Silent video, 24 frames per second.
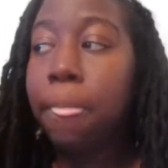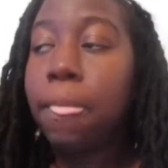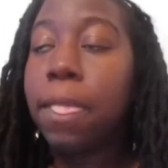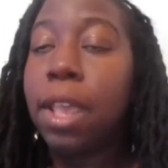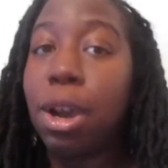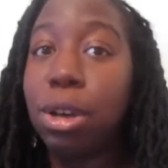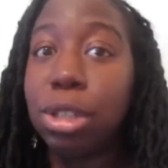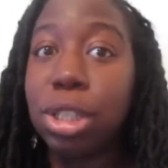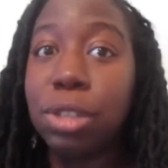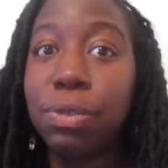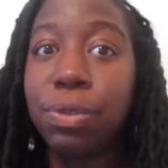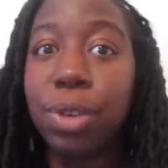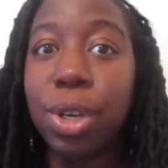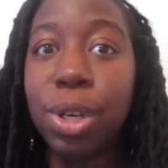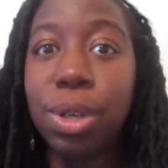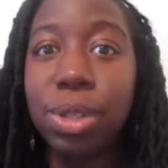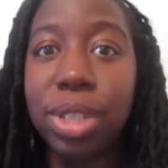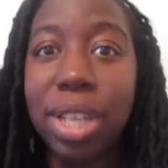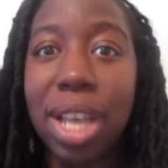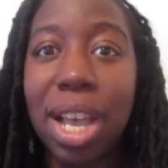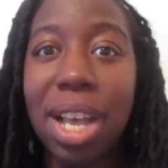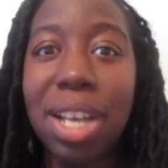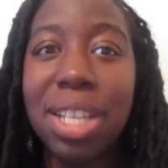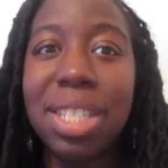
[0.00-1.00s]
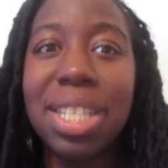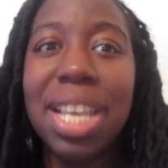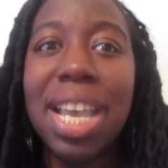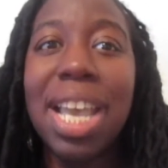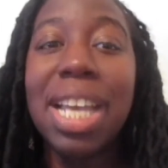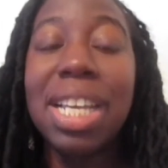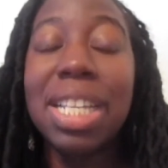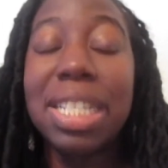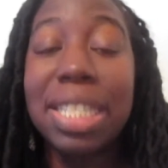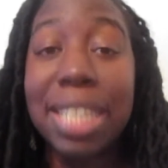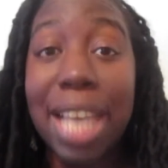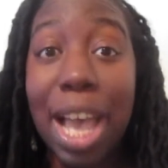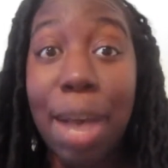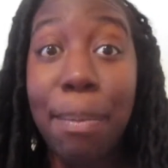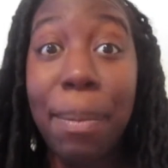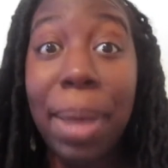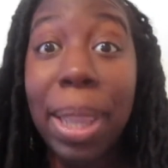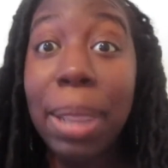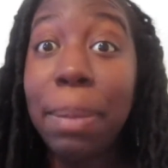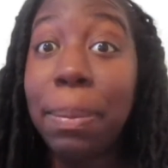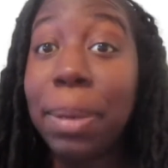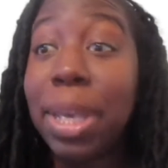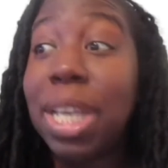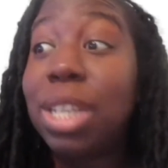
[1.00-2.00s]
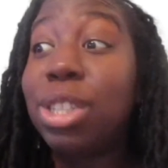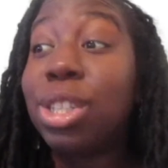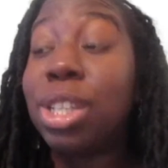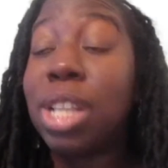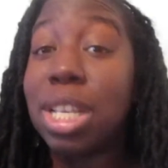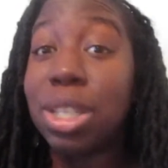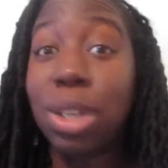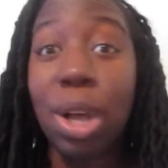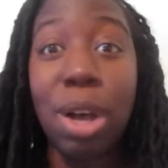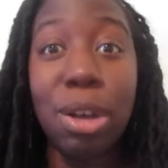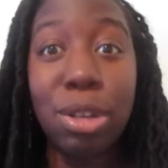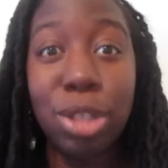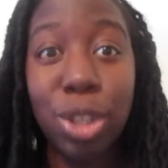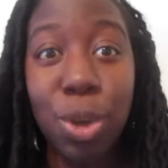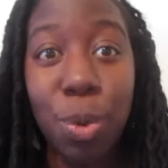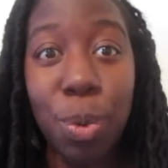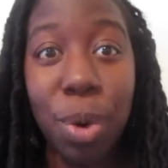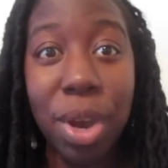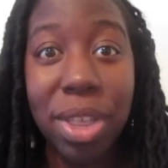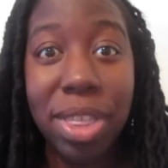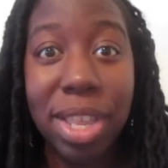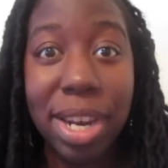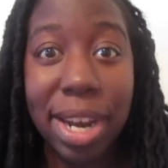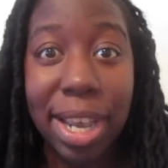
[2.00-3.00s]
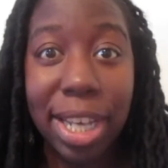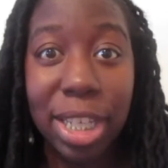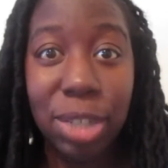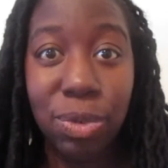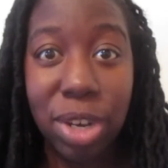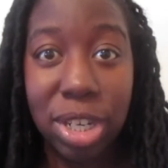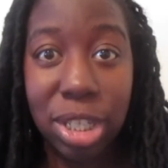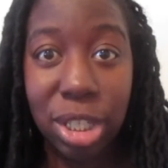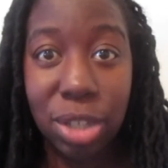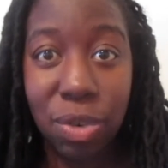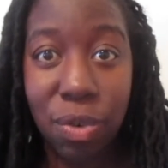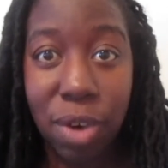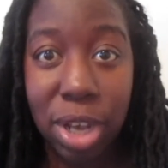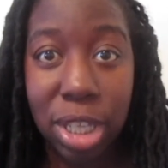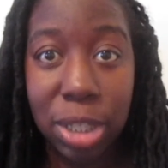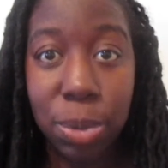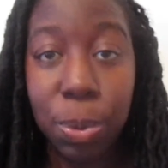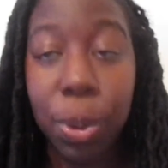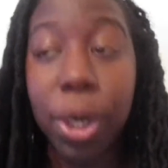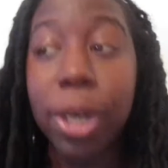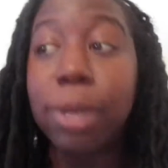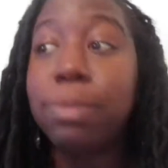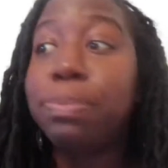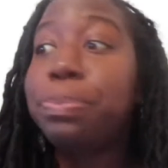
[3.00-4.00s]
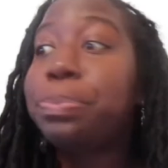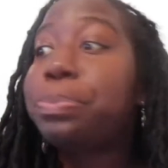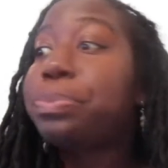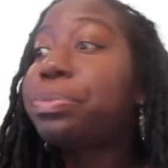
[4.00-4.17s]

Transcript: Oceanfront hotels down by the beach, and that's also where the nice restaurants were.